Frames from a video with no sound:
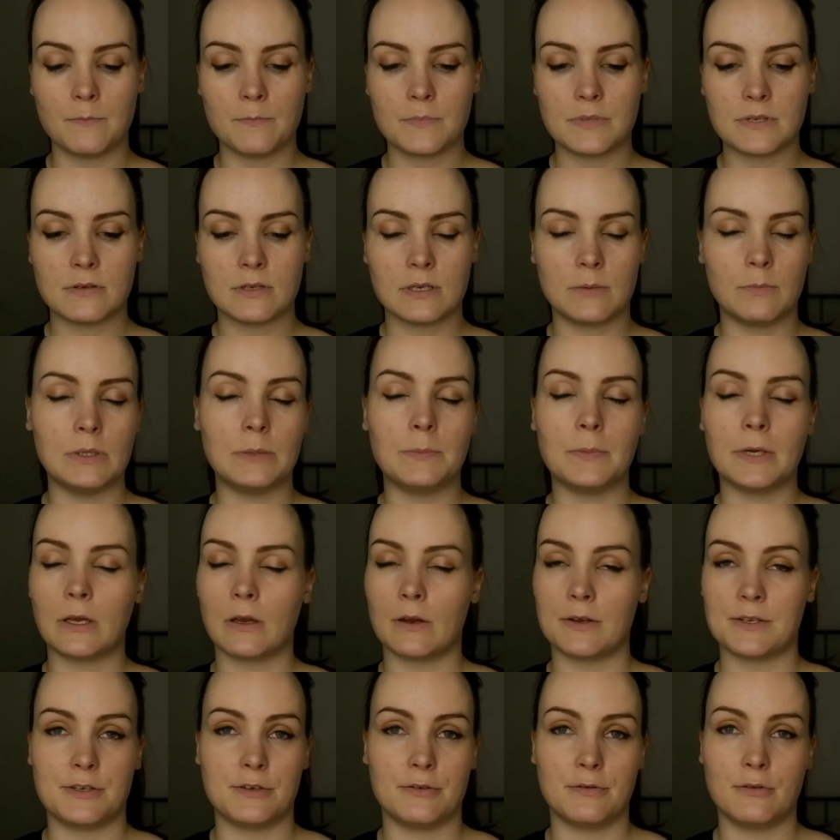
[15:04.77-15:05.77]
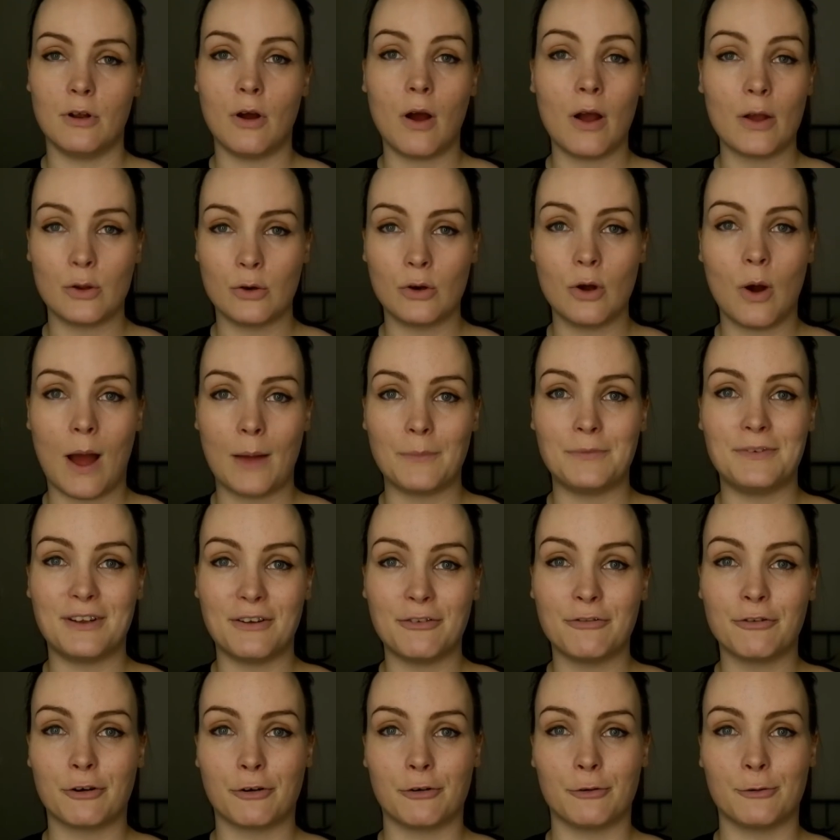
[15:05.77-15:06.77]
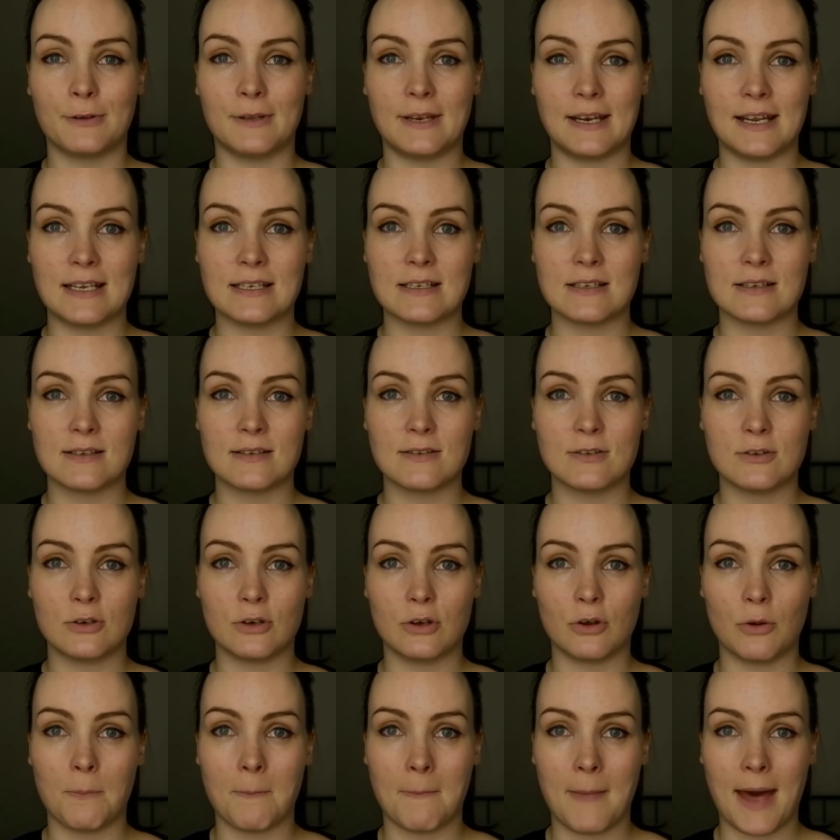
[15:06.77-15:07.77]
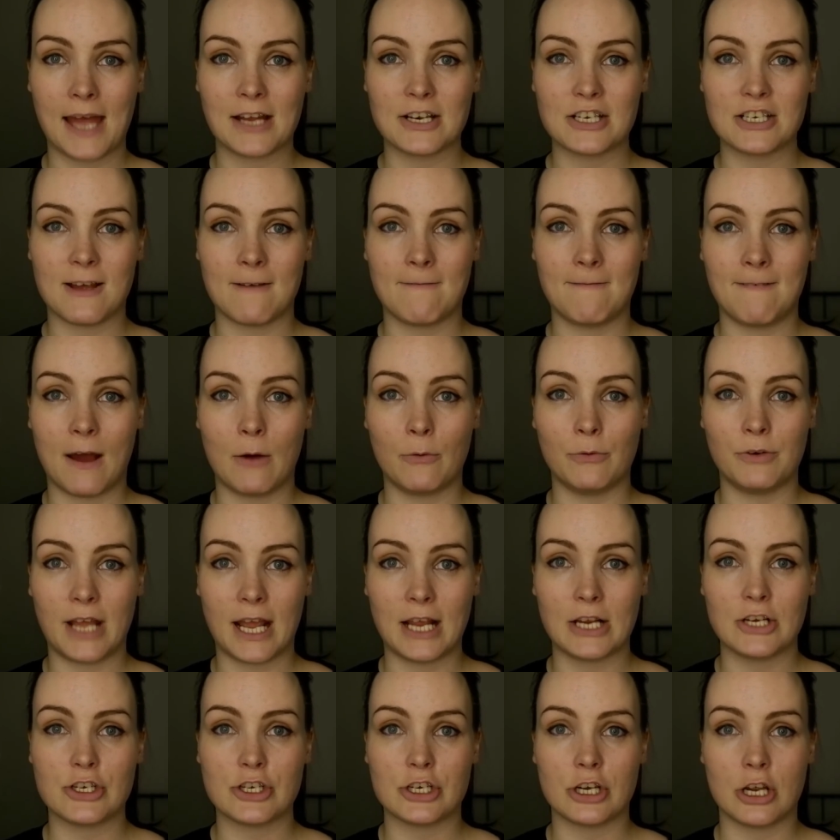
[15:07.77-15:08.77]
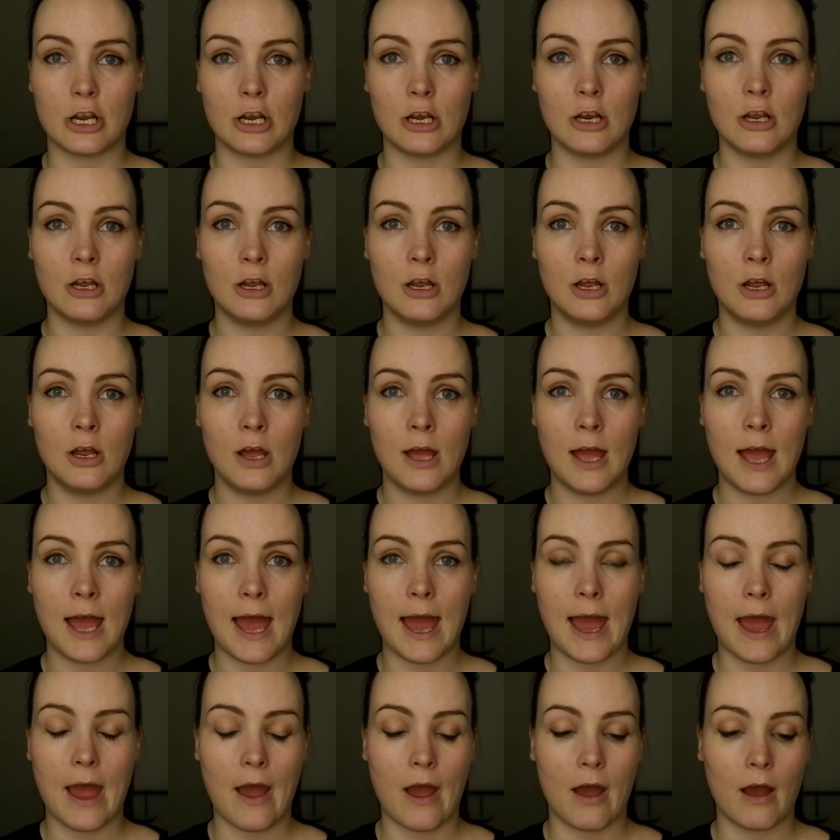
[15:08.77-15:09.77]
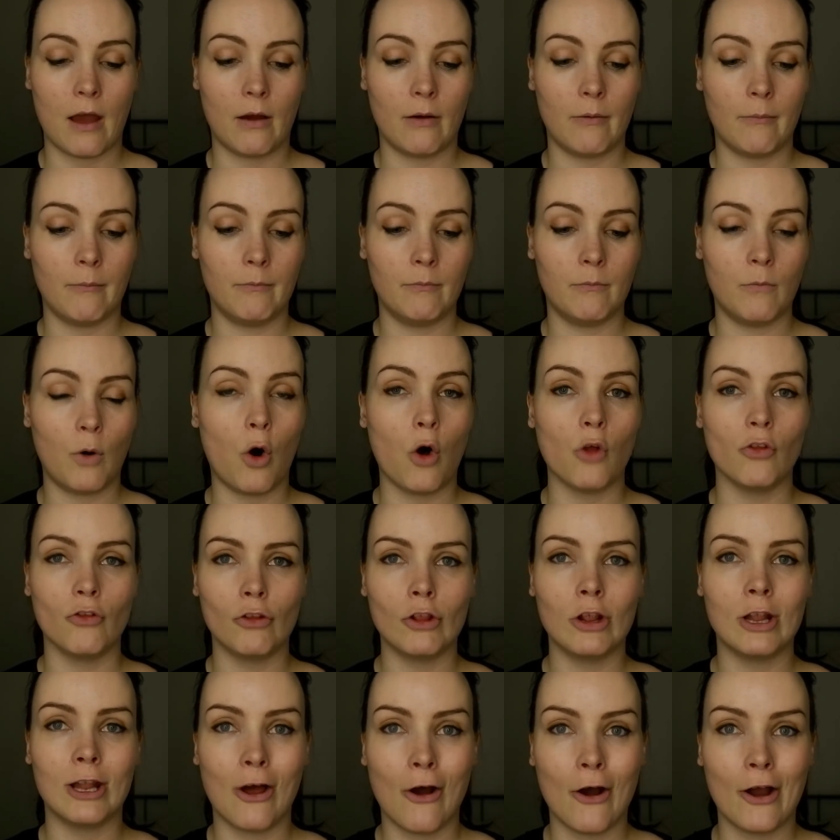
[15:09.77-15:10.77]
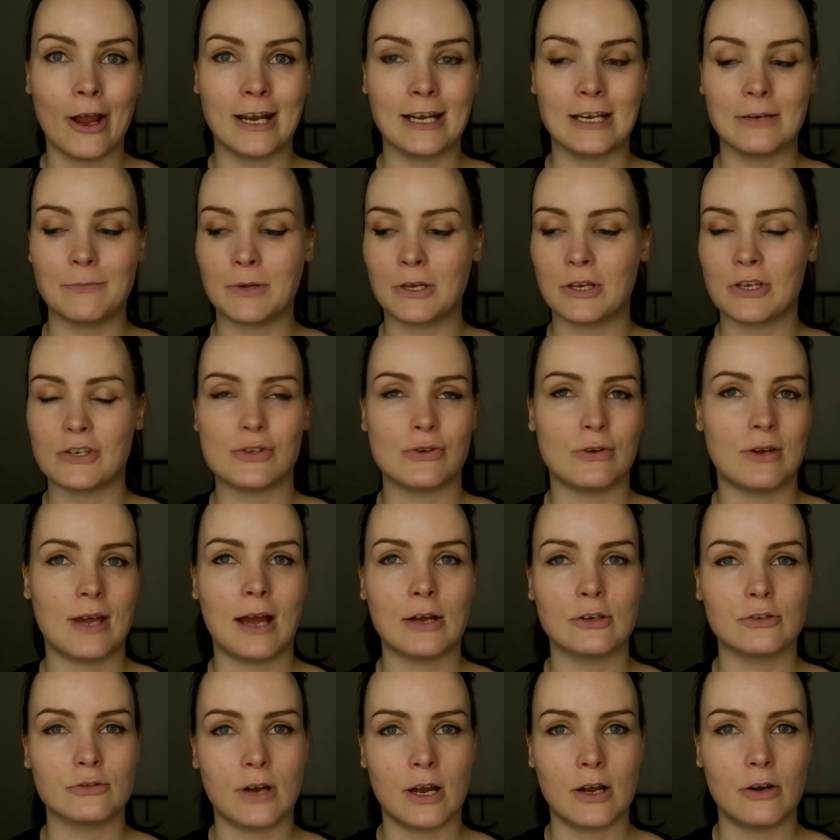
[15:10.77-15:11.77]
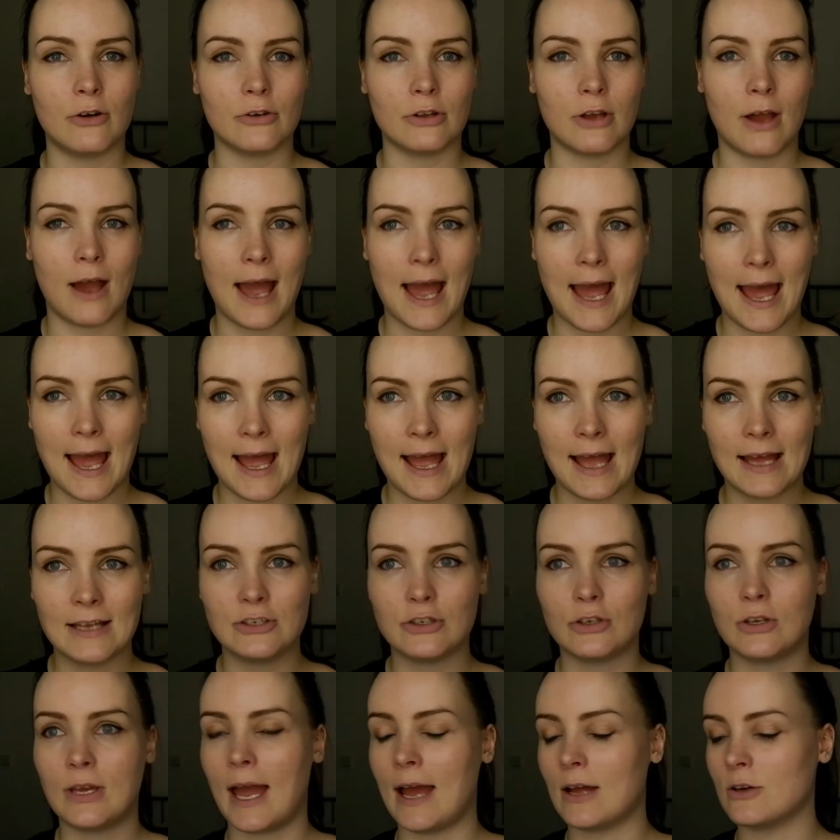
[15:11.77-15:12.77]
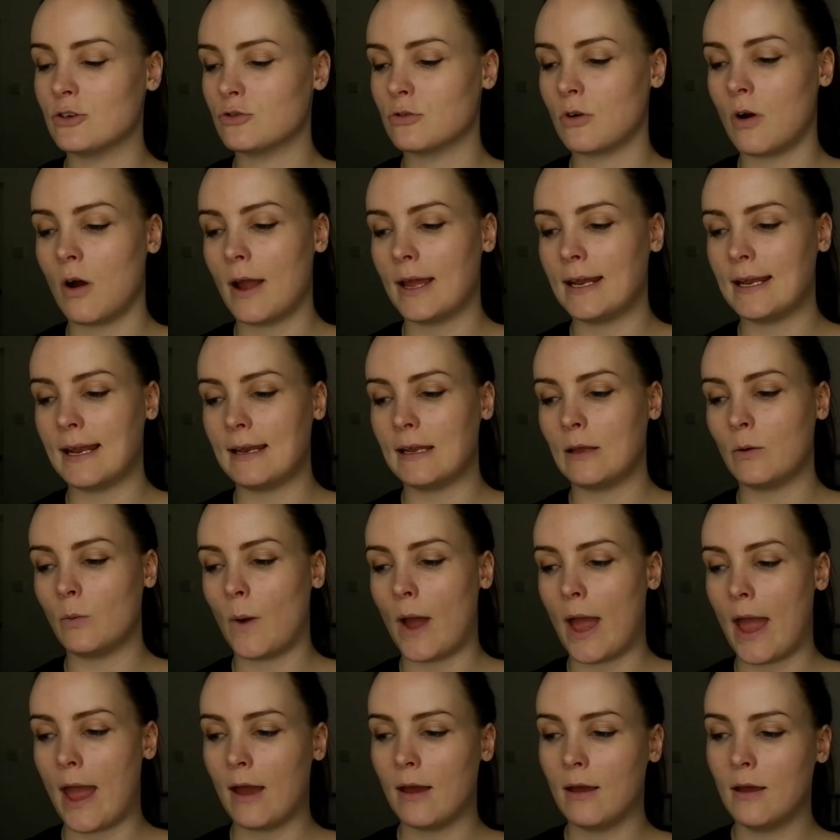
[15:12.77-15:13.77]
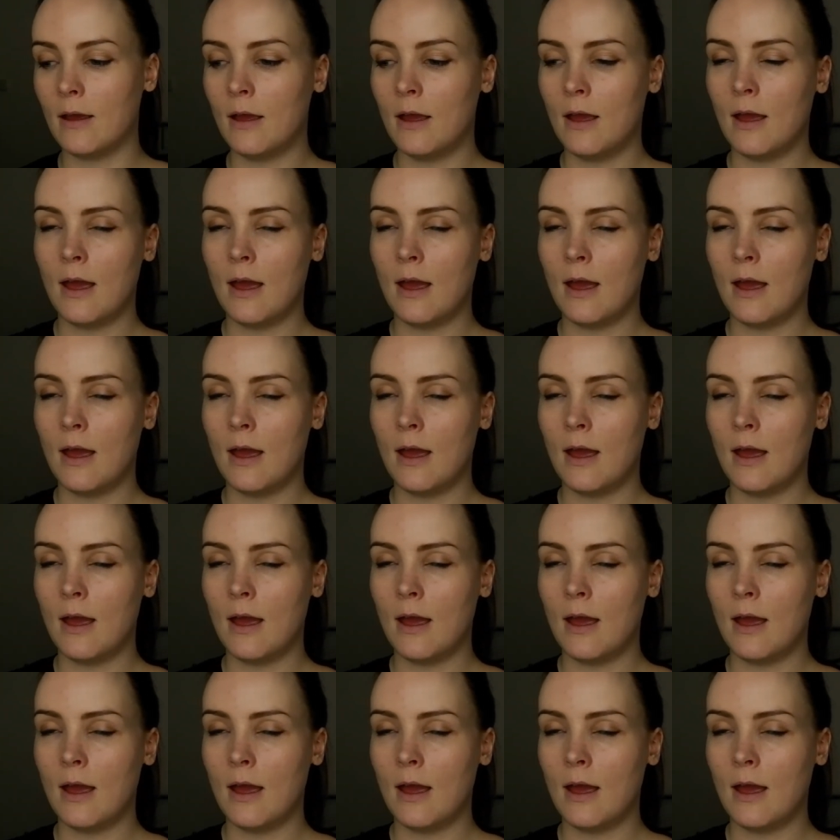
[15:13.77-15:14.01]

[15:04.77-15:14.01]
simply because you know how difficult it is to match a foundation online, because you can't try it on your hand, you can't try it anywhere,